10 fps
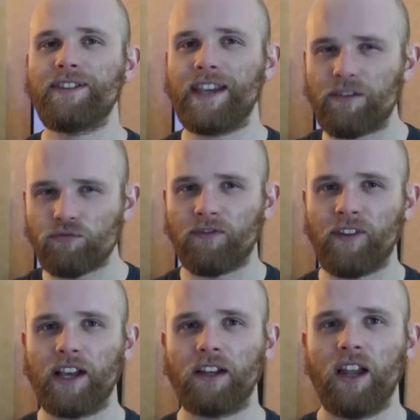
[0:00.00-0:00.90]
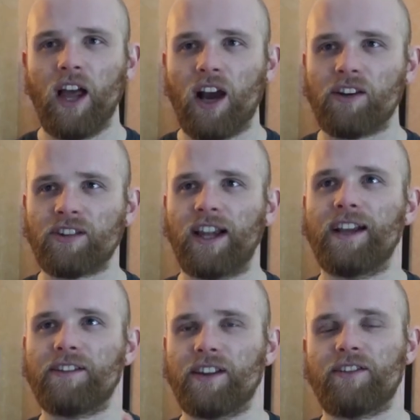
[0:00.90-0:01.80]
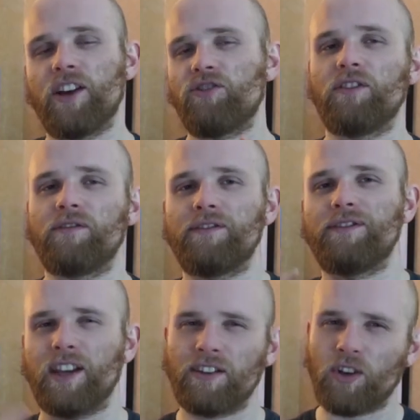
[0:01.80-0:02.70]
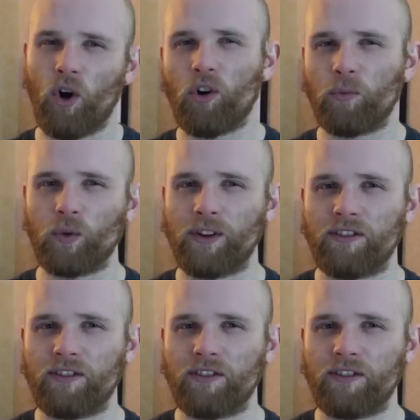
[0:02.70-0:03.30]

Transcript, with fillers: did reveal a slight sensation of discord between